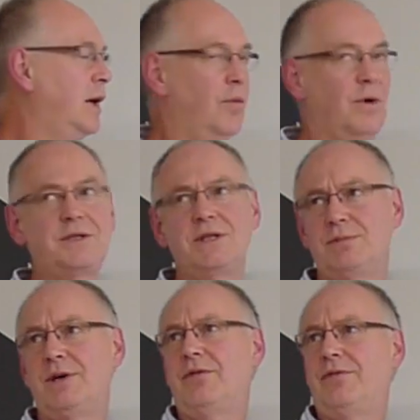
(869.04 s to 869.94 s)
And once it's
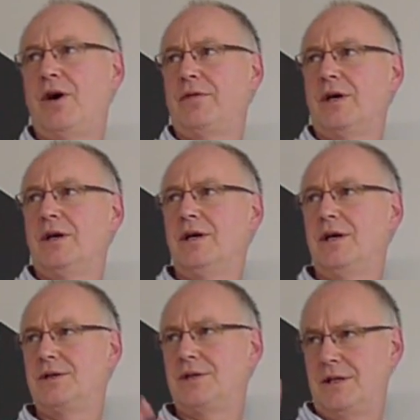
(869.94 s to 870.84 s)
above 5
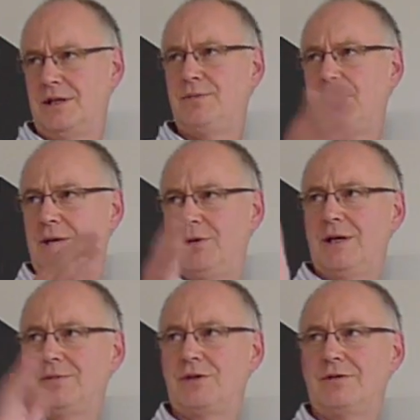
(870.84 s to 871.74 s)
kilohertz, then the speaker
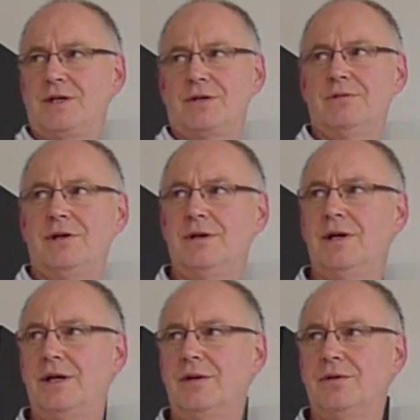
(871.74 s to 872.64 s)
becomes directional whether you
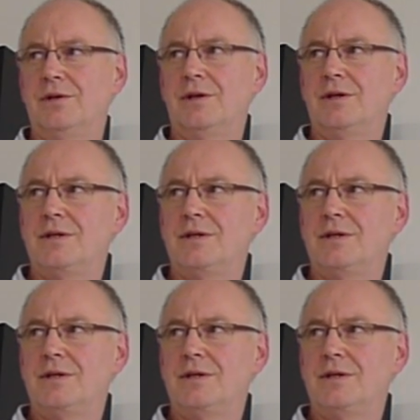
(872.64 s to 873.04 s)
like it or not.